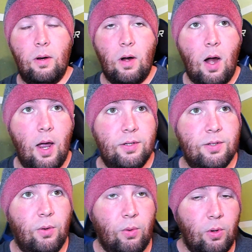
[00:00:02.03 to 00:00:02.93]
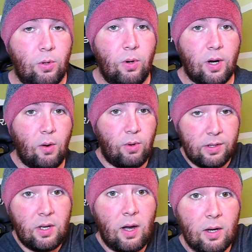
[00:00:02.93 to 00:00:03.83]
All right, so real quick, I want
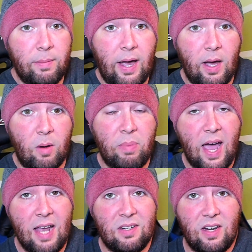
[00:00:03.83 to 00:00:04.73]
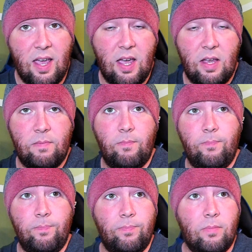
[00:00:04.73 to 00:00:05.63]
to talk about Pat Stay.
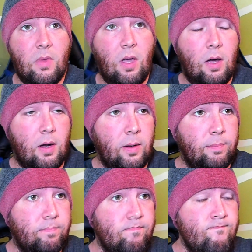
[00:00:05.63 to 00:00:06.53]
Um,